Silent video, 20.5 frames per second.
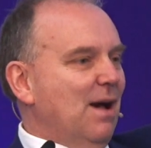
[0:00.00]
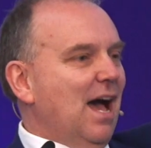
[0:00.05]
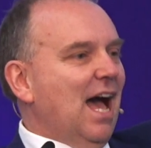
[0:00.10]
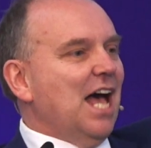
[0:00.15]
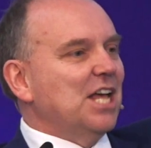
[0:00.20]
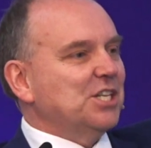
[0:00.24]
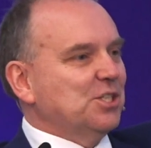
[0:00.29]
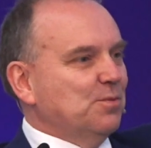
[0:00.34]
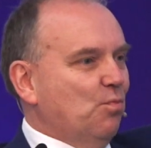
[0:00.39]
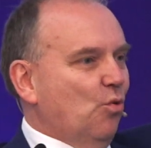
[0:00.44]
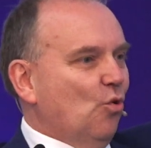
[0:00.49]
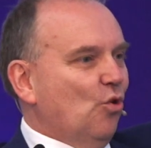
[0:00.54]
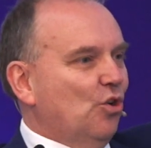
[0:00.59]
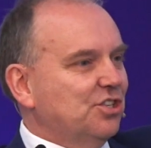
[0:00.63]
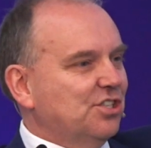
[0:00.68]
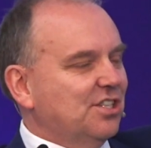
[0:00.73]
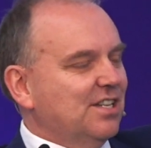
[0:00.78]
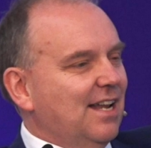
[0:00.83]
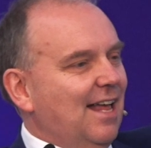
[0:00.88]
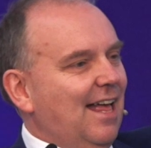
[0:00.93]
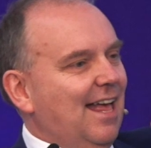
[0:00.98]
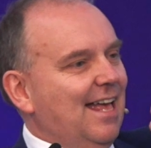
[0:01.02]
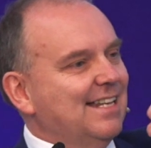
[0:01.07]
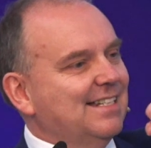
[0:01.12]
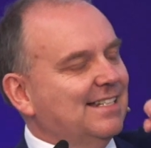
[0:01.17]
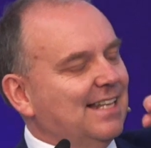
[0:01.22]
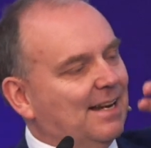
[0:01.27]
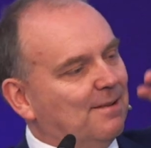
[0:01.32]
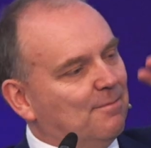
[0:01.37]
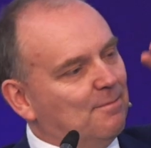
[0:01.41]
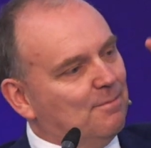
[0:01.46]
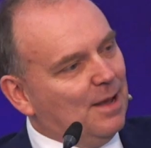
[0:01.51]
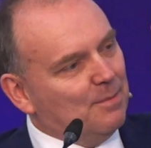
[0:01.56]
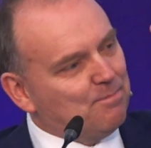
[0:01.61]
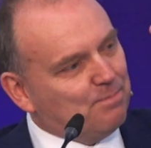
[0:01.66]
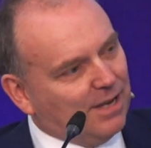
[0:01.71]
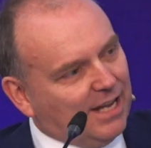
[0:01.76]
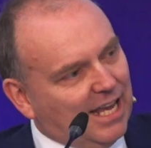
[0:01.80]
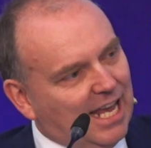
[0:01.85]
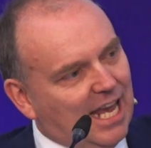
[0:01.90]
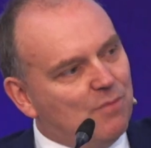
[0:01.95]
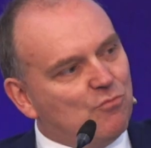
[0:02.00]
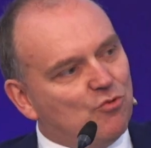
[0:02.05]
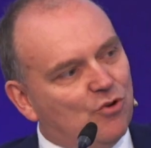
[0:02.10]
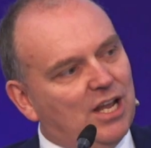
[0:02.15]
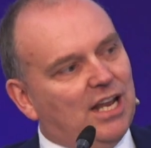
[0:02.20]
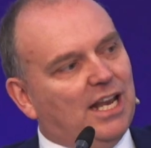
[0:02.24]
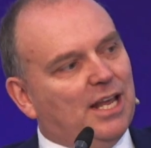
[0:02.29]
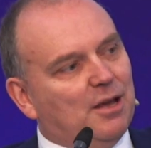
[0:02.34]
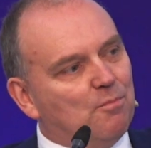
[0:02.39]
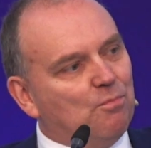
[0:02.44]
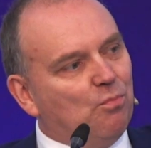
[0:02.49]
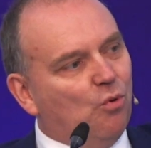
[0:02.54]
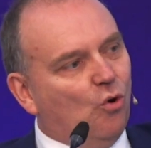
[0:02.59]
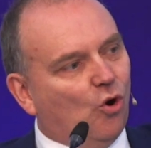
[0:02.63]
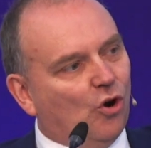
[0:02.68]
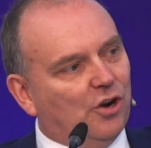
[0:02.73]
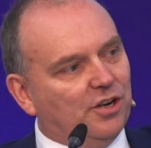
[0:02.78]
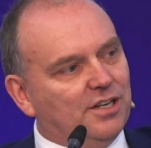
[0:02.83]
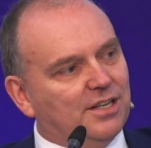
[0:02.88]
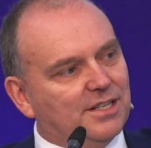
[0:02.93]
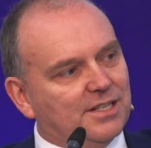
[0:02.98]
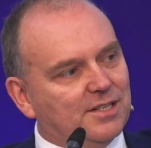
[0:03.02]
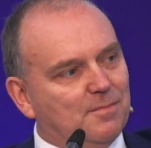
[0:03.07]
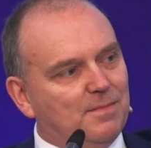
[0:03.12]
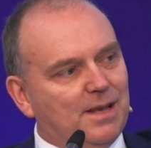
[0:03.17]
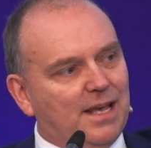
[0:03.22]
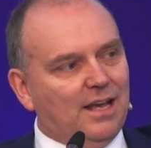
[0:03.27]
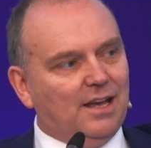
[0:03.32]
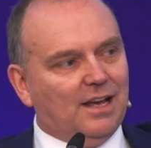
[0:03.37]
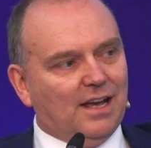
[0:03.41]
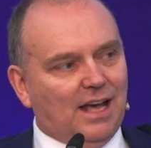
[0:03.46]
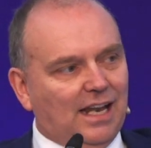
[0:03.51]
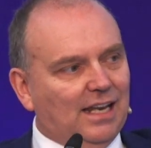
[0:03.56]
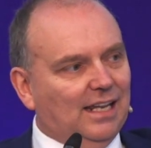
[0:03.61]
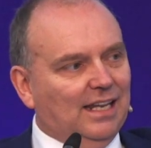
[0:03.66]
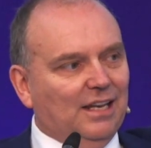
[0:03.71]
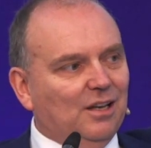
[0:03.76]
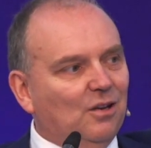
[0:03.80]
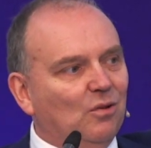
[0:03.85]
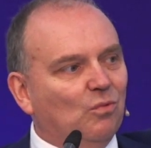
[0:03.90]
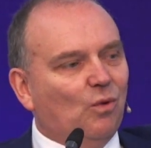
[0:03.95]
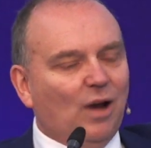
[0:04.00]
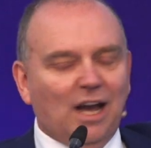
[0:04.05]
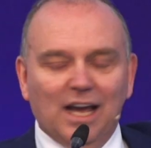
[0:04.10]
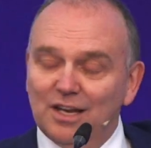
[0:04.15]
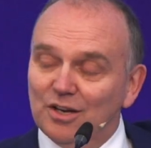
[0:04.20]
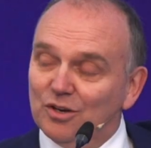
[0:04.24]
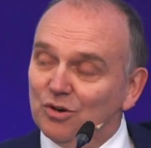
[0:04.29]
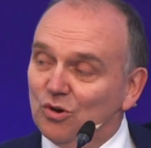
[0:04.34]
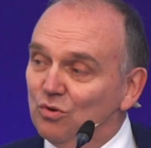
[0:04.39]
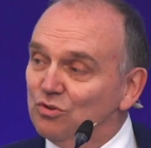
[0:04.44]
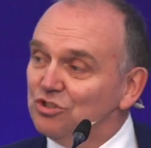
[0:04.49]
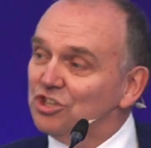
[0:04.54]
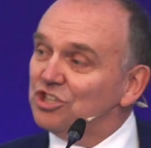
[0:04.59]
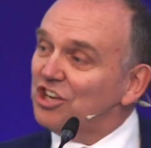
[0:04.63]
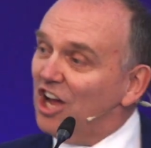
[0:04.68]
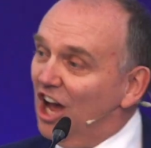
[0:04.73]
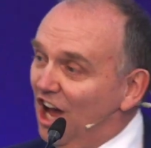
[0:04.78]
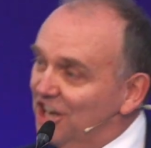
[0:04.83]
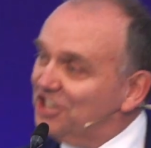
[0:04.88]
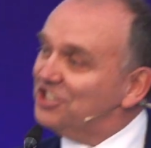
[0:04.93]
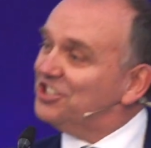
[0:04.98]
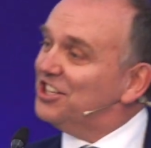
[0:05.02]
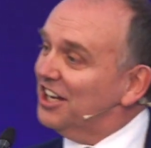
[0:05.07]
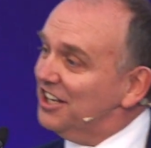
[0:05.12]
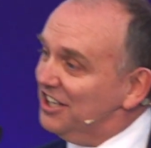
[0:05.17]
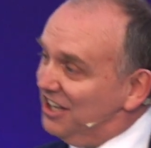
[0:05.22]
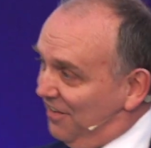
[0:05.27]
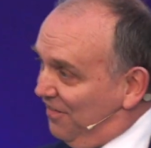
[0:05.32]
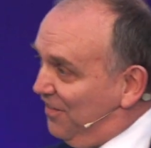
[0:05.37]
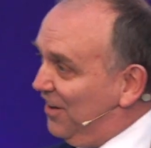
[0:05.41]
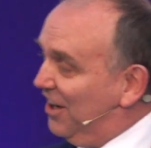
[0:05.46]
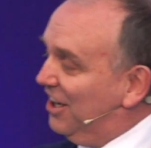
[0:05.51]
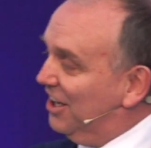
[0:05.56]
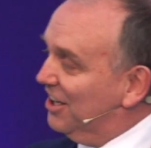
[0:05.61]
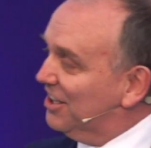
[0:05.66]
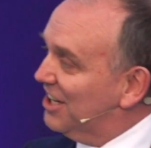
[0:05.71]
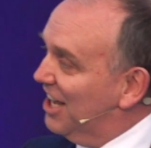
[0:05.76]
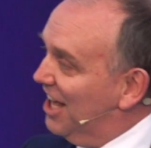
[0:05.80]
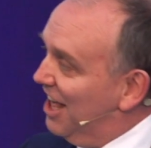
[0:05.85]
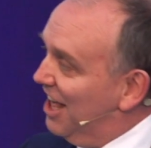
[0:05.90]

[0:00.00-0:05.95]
passports is that it became really important to me a little while ago, just how significant